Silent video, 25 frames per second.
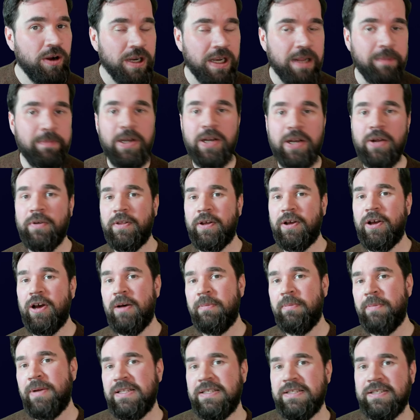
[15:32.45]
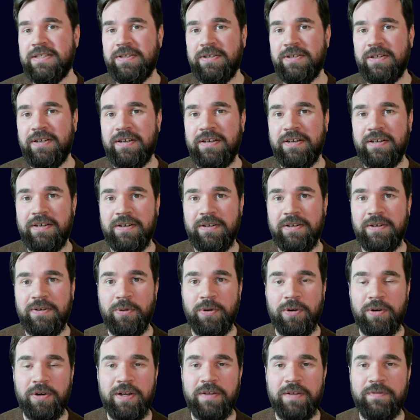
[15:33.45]
Let me know in the comments,
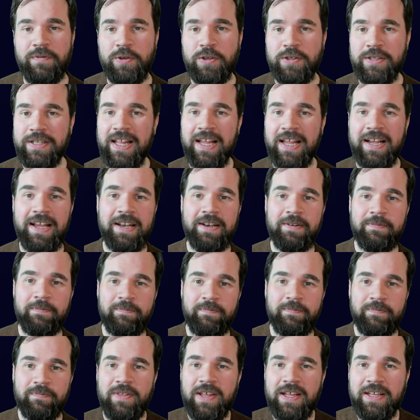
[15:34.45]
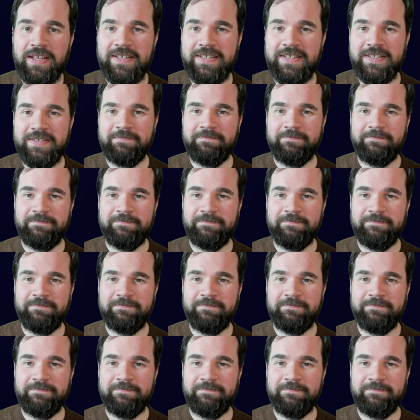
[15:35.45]
or if you just like it. Thanks.